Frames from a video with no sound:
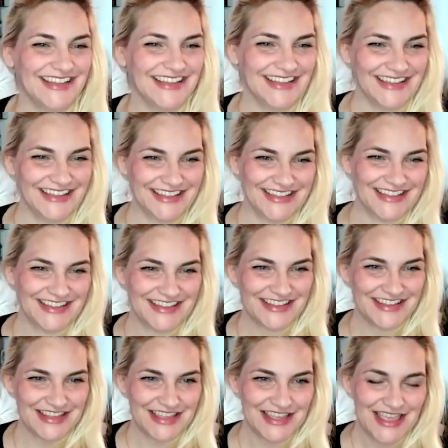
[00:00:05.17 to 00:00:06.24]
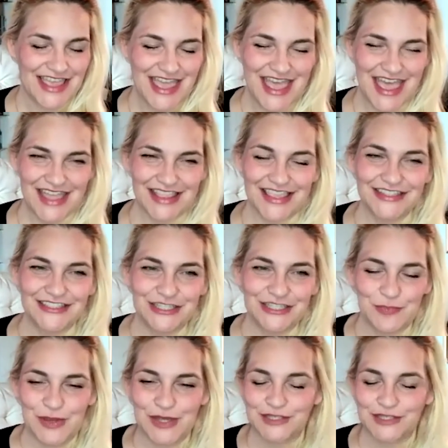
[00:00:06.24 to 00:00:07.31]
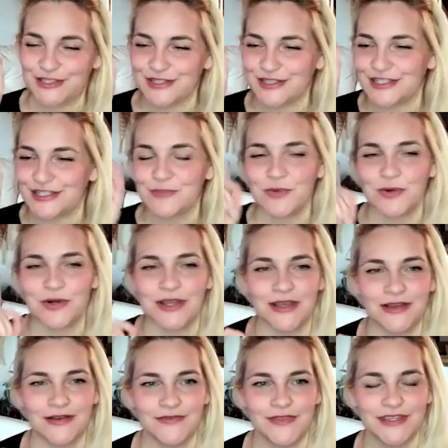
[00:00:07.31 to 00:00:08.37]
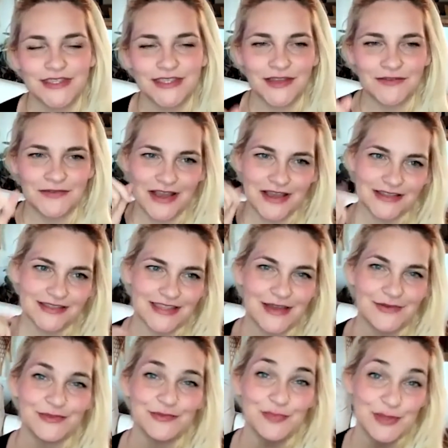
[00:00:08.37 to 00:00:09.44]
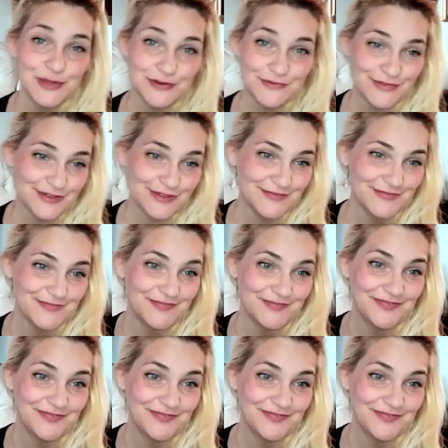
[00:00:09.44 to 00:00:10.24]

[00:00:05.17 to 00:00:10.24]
Good morning. I liked your picture this morning of the sunrise. That was beautiful.